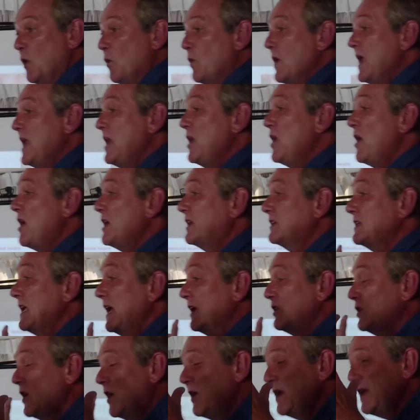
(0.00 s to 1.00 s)
We not,
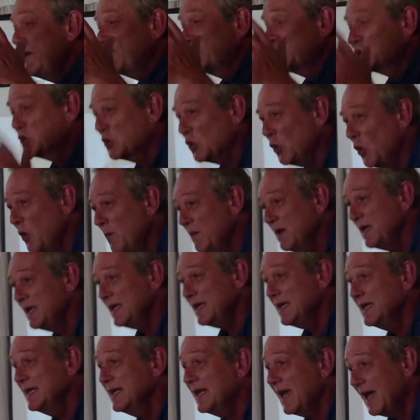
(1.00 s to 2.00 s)
don't have trauma
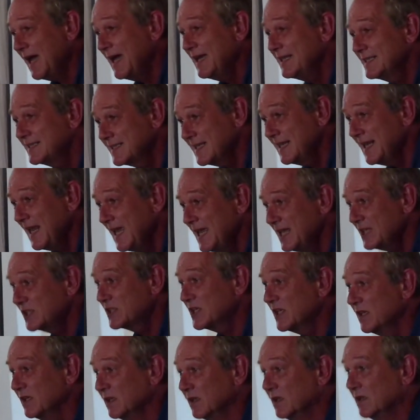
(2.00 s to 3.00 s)
in
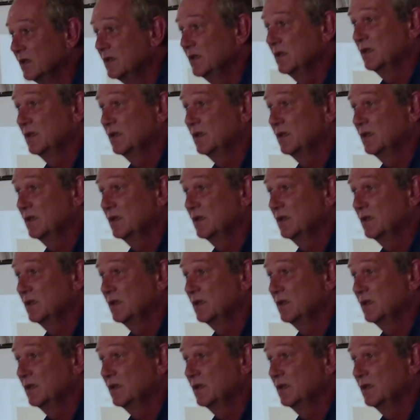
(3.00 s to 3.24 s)
isolation.